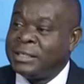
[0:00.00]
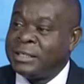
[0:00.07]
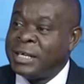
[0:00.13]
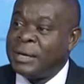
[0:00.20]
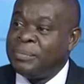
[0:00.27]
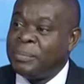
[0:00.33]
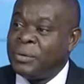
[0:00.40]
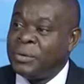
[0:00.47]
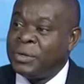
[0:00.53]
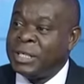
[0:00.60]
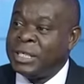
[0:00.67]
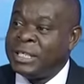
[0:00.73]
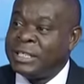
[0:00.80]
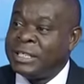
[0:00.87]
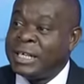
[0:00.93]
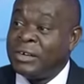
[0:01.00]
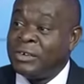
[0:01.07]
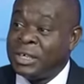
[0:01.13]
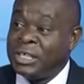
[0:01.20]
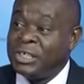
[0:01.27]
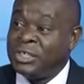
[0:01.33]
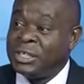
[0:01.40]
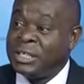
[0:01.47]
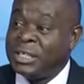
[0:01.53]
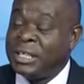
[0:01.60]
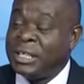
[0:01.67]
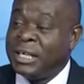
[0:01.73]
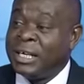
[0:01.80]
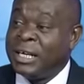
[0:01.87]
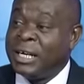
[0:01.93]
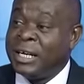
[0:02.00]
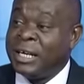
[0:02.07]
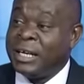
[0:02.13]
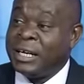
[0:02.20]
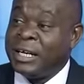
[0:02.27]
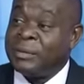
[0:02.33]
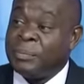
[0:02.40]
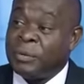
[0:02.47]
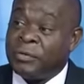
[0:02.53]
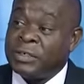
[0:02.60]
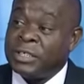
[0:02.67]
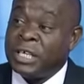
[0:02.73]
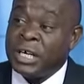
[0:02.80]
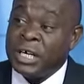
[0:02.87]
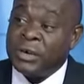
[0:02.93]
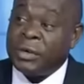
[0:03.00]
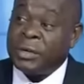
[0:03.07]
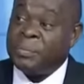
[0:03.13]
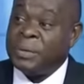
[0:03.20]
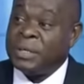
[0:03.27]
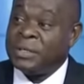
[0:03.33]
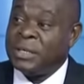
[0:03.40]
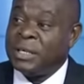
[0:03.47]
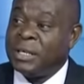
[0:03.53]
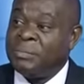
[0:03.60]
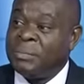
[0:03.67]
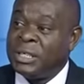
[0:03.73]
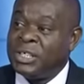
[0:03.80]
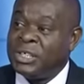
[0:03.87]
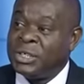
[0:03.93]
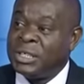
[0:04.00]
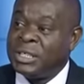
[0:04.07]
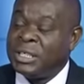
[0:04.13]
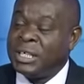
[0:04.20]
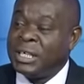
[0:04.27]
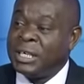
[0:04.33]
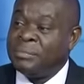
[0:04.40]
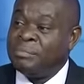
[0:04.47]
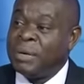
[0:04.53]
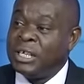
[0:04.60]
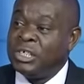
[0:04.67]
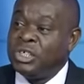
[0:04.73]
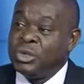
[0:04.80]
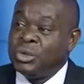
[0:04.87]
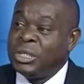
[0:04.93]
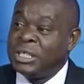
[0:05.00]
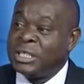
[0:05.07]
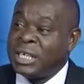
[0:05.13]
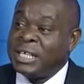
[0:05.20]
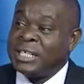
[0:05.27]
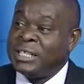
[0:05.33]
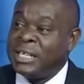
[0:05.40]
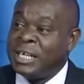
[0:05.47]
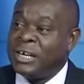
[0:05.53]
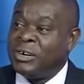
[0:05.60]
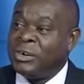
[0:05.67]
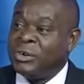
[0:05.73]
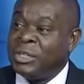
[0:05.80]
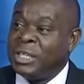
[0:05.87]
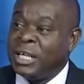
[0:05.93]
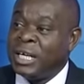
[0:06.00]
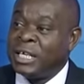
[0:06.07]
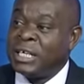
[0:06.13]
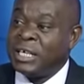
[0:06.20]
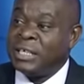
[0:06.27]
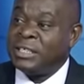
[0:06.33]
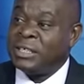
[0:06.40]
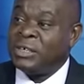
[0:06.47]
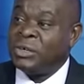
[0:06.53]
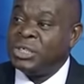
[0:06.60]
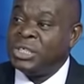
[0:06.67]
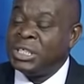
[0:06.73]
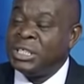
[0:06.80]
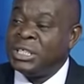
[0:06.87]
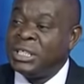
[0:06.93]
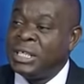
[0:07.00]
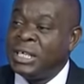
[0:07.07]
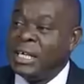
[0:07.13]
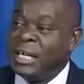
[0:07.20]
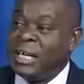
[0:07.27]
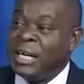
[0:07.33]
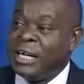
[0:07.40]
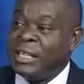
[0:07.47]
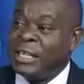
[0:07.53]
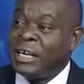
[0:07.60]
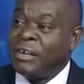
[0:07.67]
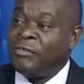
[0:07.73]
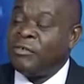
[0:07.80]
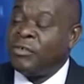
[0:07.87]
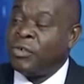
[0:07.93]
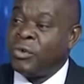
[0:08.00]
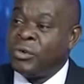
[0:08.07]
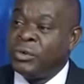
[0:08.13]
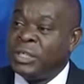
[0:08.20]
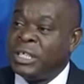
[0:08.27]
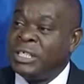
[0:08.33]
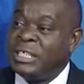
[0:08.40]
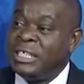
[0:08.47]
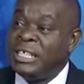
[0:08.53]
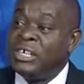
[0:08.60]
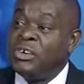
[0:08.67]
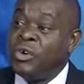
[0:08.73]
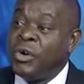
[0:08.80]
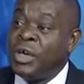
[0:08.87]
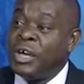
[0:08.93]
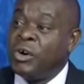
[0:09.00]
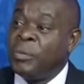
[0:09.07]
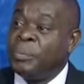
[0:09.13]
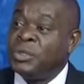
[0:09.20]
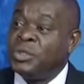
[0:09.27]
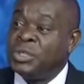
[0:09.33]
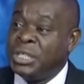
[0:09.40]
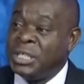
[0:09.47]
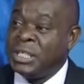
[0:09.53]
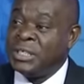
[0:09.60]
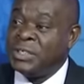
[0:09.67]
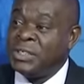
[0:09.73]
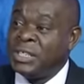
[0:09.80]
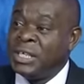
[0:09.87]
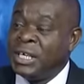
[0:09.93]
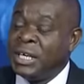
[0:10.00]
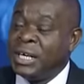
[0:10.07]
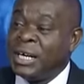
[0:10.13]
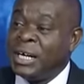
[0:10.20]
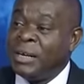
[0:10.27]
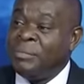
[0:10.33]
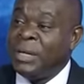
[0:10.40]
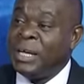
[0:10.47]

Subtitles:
tap on is their location. Like Professor Howenping mentioned, Banjul is right there on the Atlantic Ocean, and therefore the seagoing opportunities can